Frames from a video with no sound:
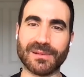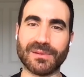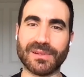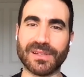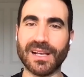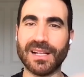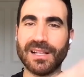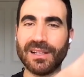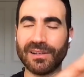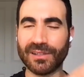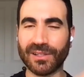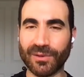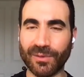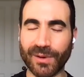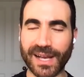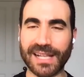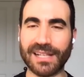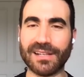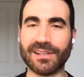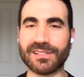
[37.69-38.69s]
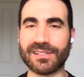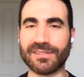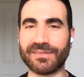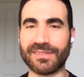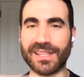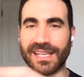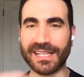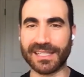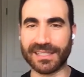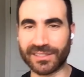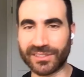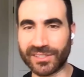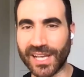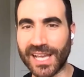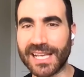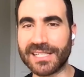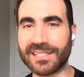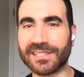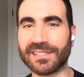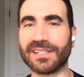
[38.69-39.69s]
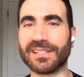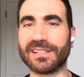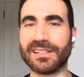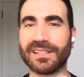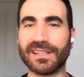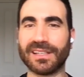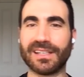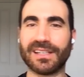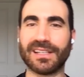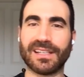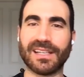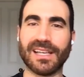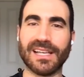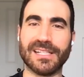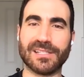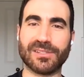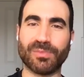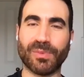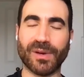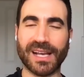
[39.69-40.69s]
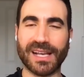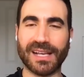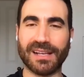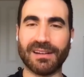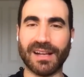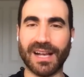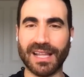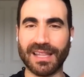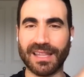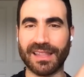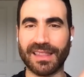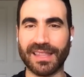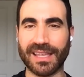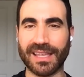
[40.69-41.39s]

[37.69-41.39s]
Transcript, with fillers: And along the way, lots of things change and inspire other